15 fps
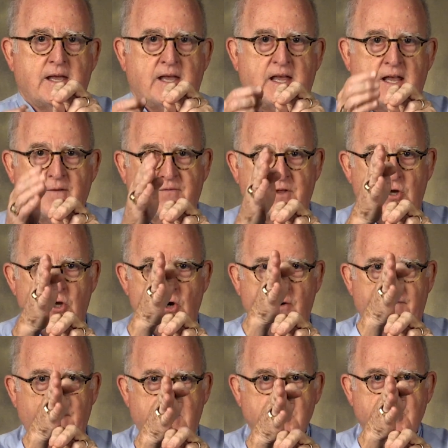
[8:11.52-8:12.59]
If the
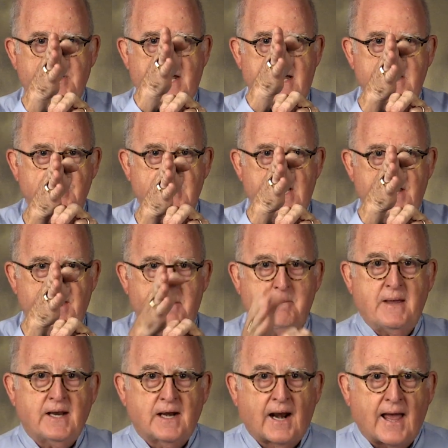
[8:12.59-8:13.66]
uvula stays in the
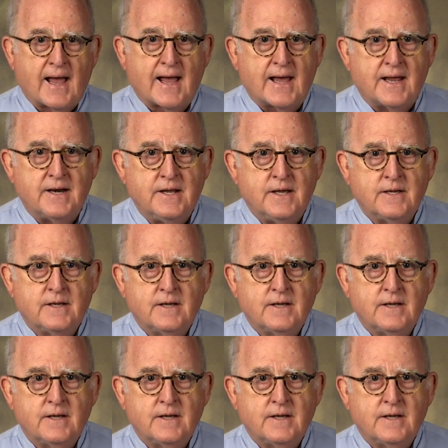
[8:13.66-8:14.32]
midline,